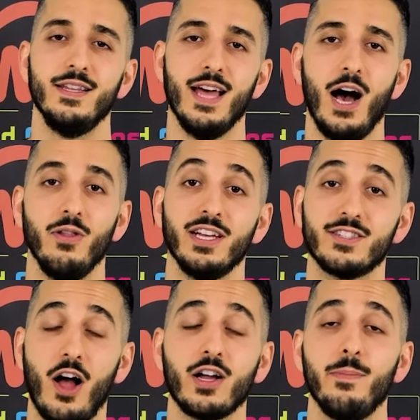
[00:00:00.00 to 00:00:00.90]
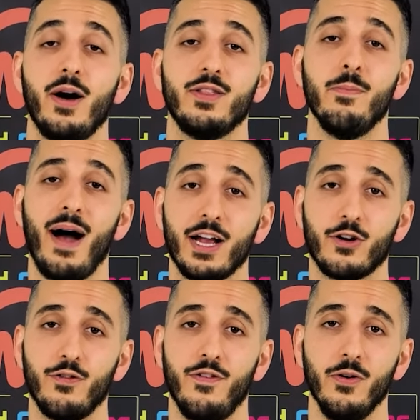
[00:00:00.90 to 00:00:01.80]
Now, let's talk about the
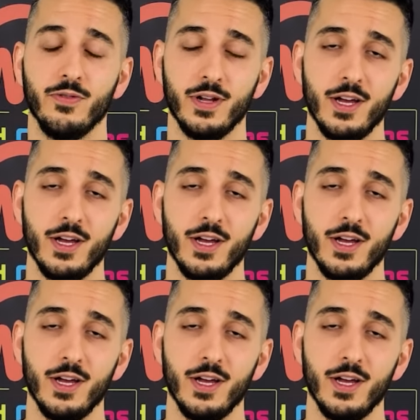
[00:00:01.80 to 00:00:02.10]
microphone.